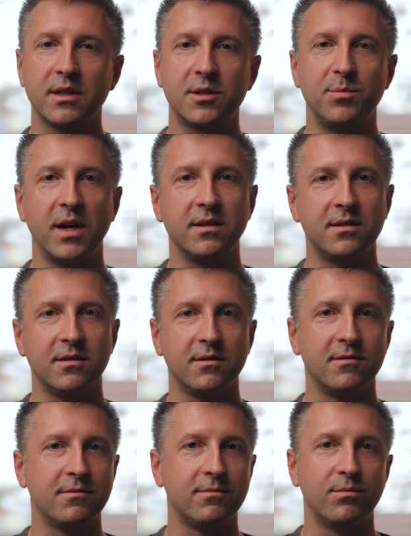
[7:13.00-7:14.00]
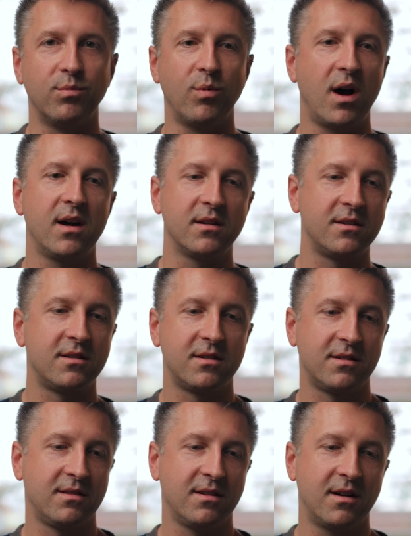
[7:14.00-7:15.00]
expensive watch
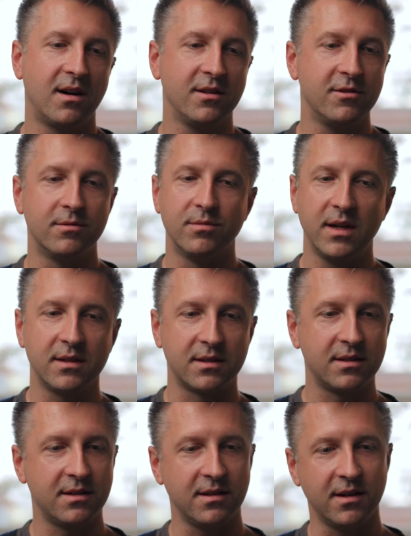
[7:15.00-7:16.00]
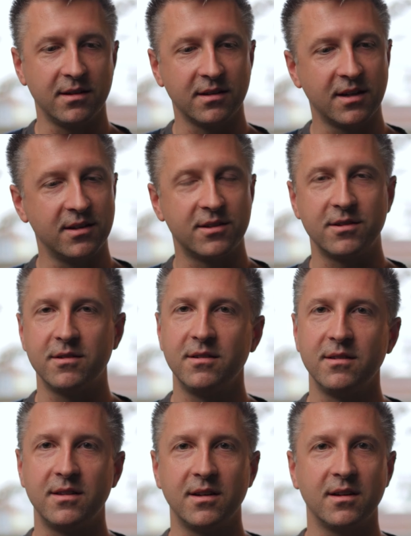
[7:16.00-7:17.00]
on your wrist and
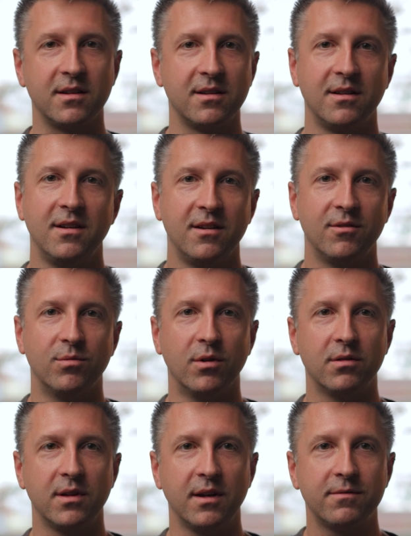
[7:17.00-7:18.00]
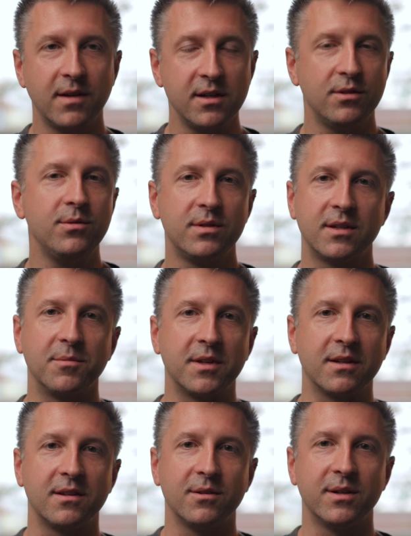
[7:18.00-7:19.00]
concerned that, well, if I do
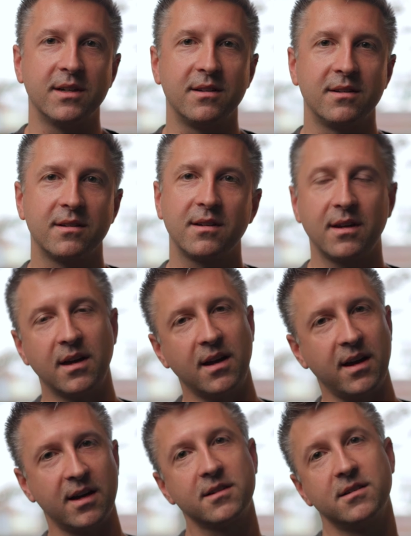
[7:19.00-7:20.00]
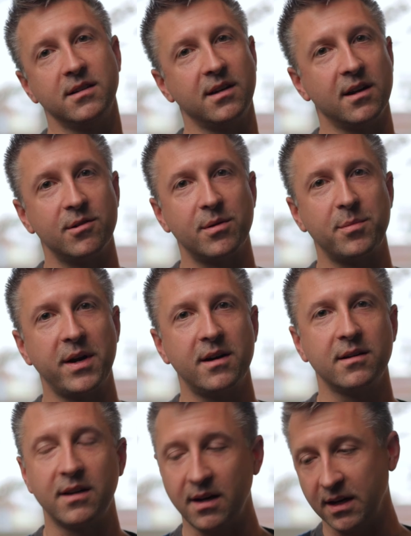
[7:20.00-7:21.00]
something to it, can I actually get it
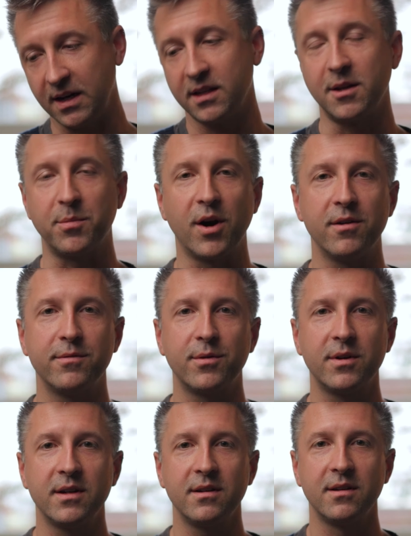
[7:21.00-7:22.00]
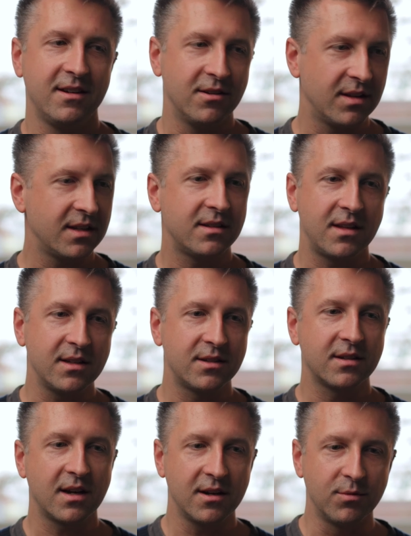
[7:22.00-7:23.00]
repaired? Can I get the part for it? You know,
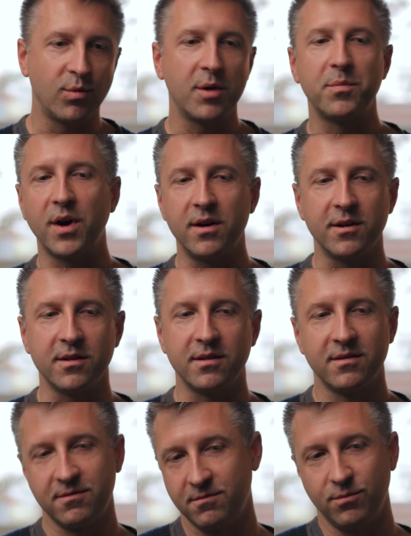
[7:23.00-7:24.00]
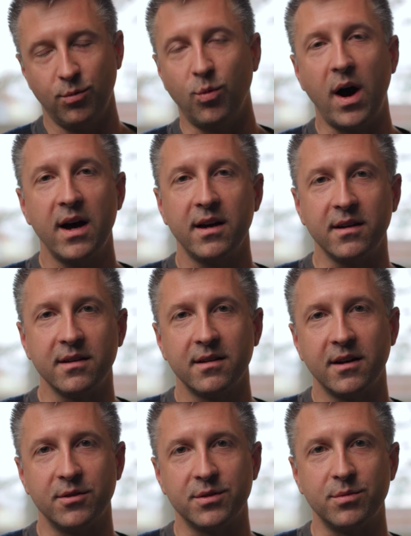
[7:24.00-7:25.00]
that's kind of one part of why
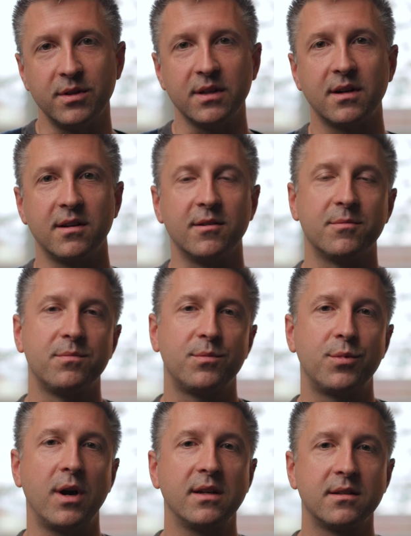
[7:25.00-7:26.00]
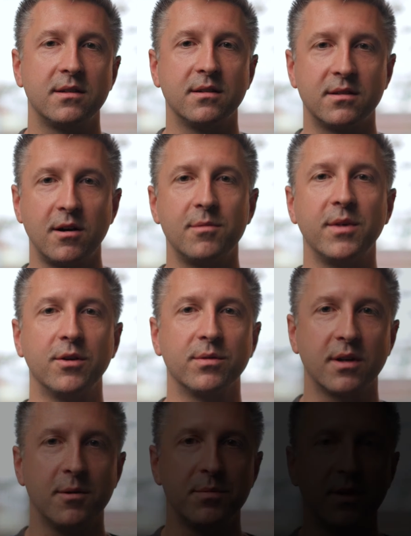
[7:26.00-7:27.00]
I was really kind of pressed to start my own
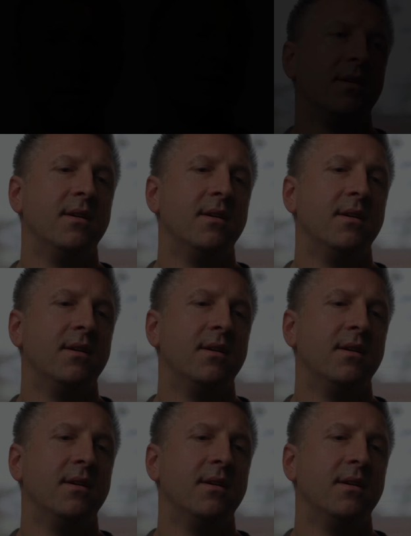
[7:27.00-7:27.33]
company.